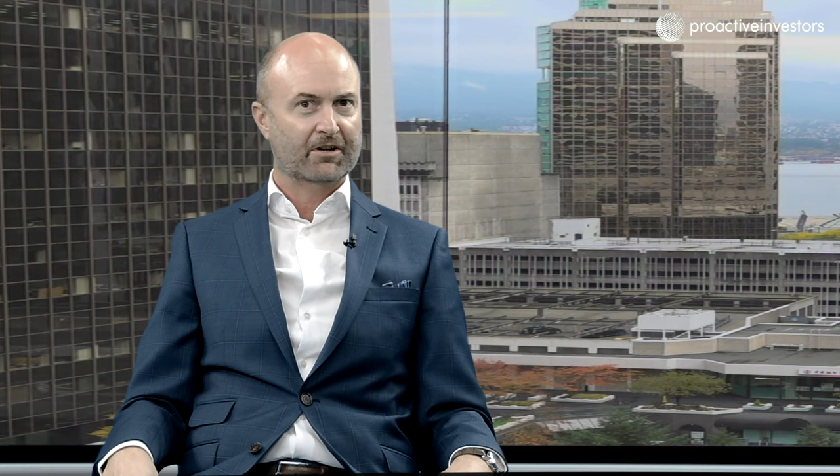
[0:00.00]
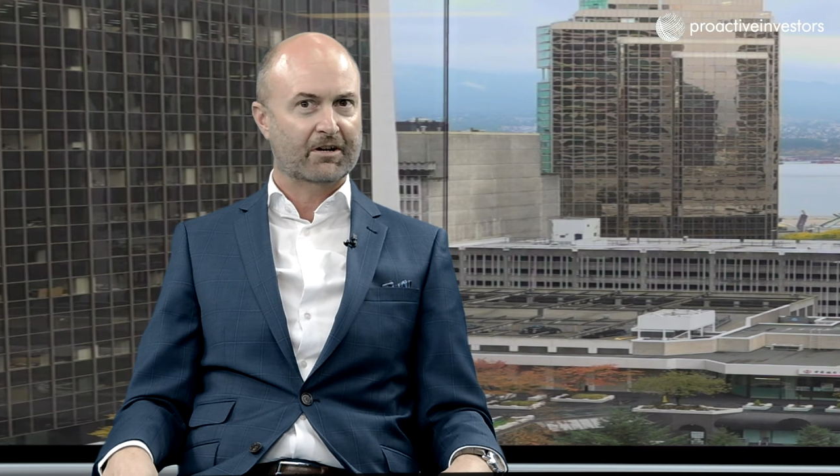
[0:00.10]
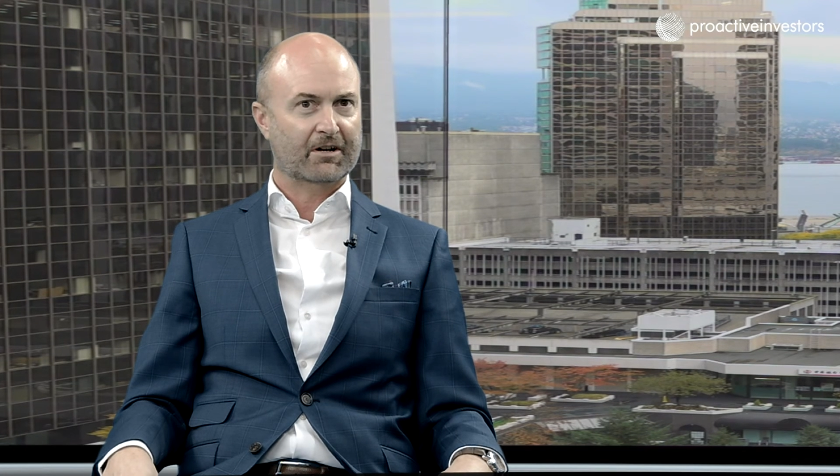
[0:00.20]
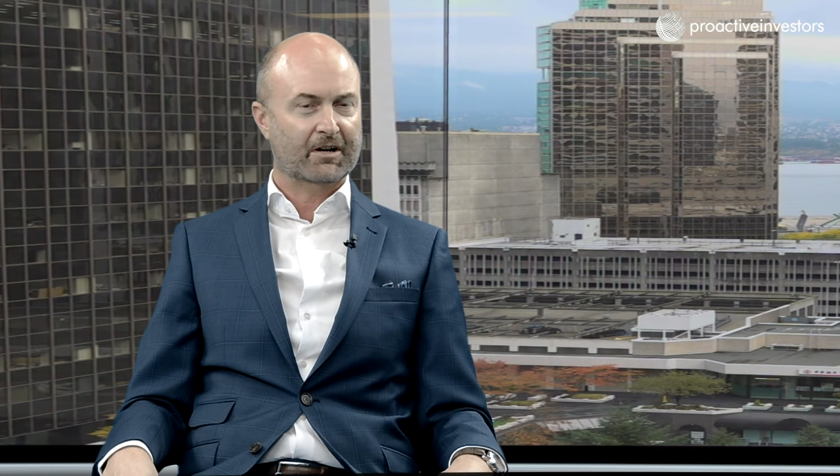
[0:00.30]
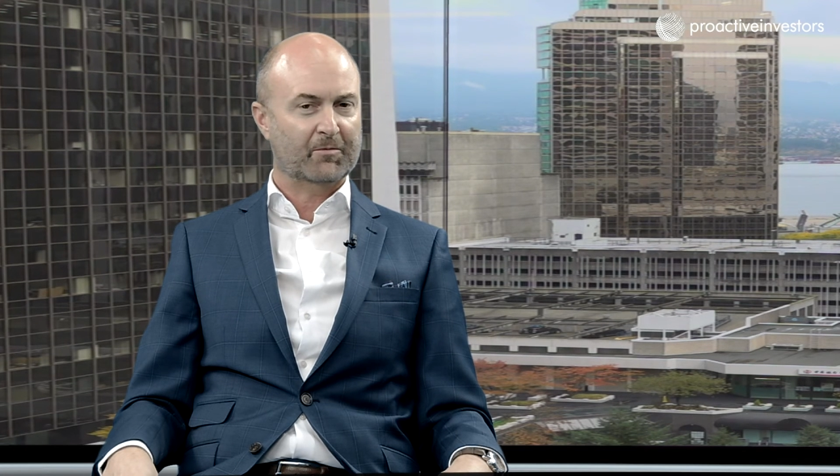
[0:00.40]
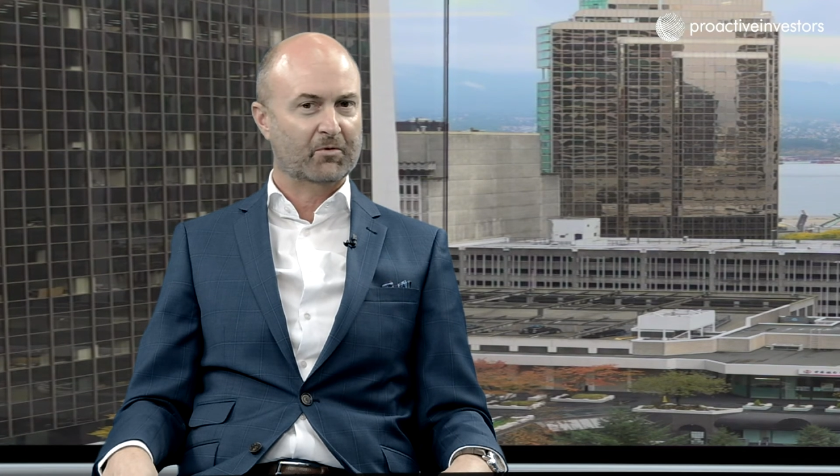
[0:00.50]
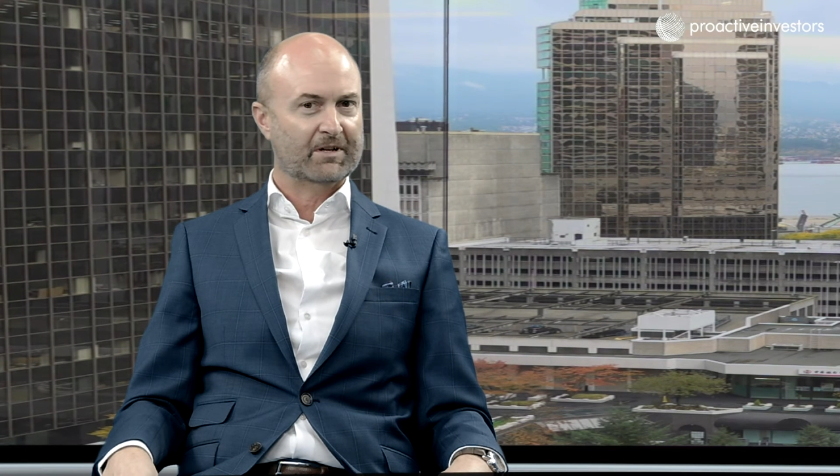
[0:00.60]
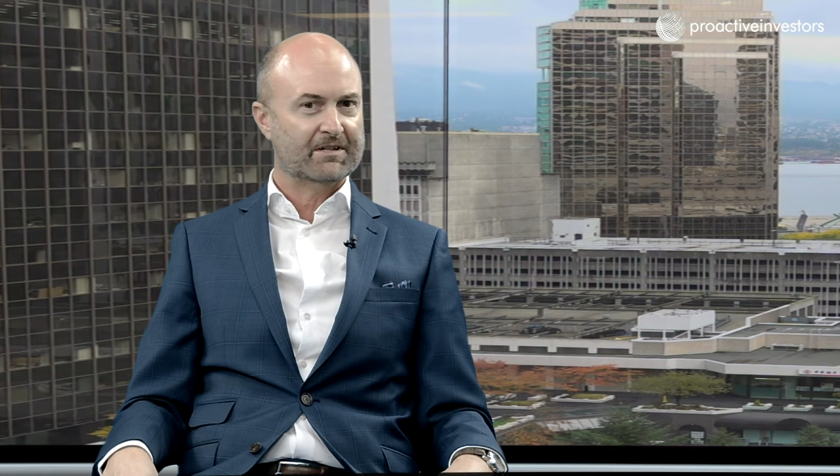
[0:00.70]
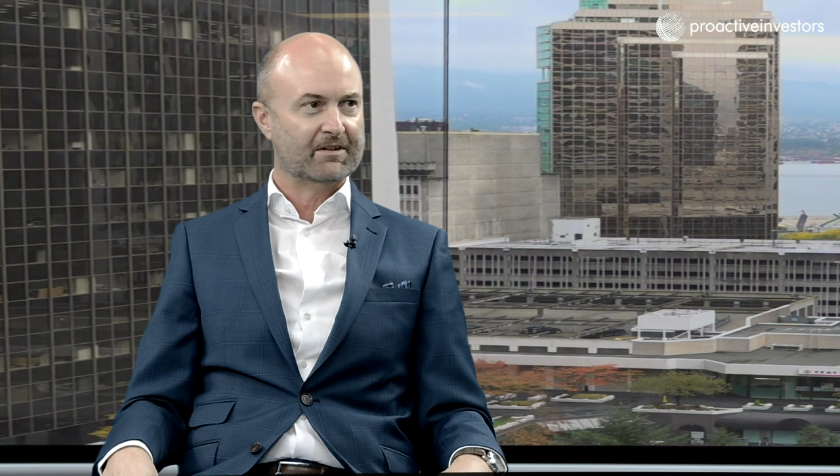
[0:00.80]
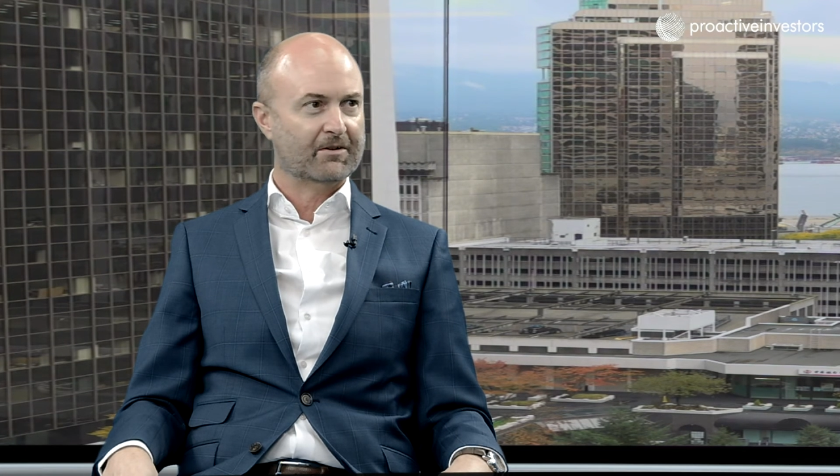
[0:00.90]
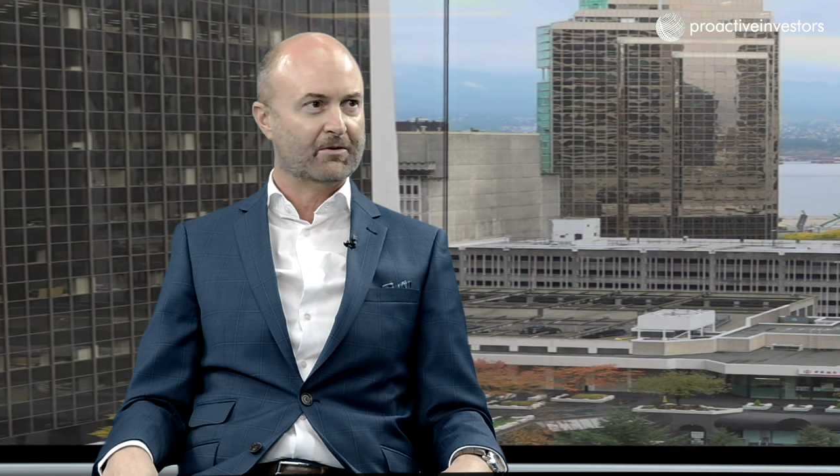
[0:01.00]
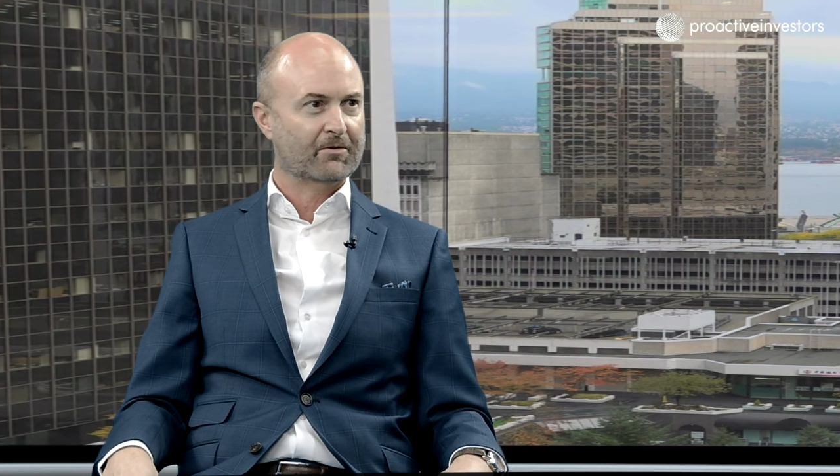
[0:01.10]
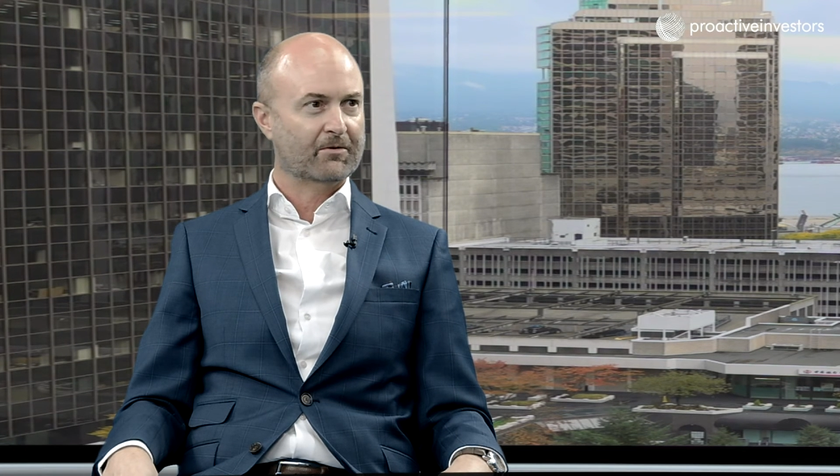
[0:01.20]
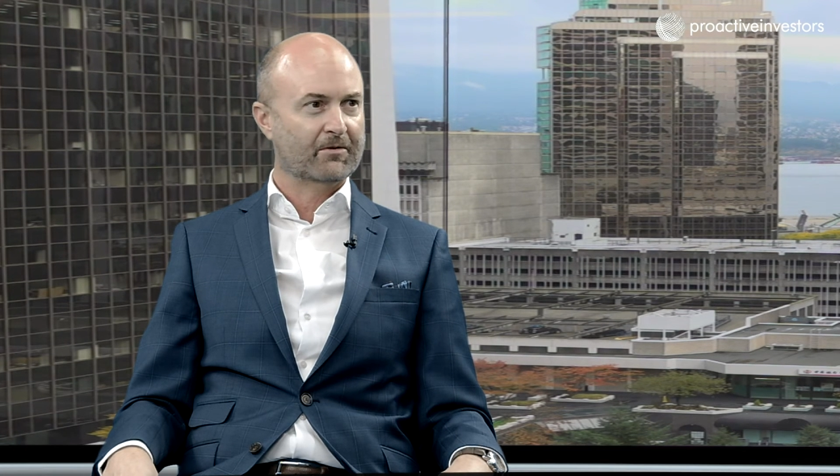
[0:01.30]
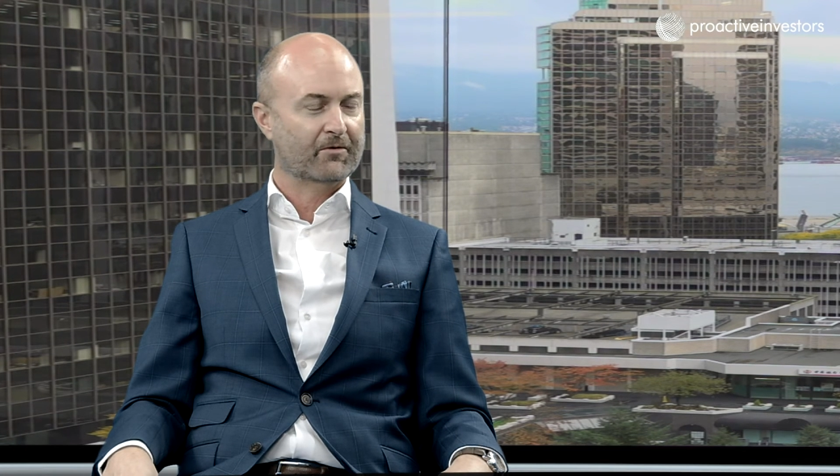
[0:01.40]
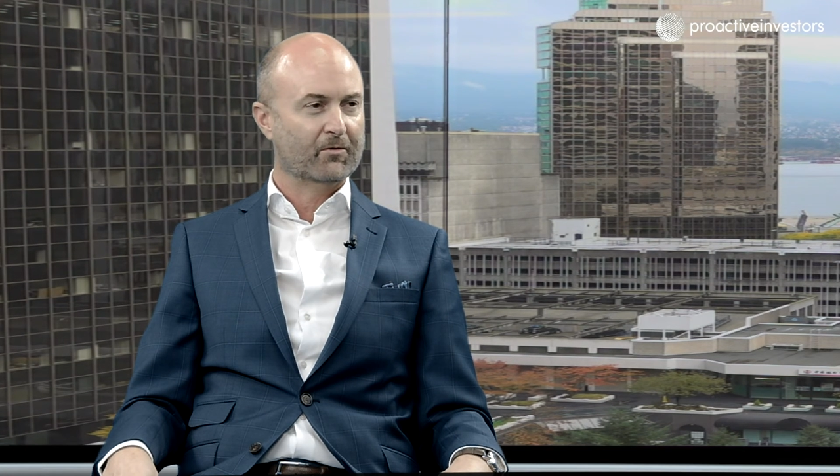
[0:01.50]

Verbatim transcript: uh, a couple of weeks ago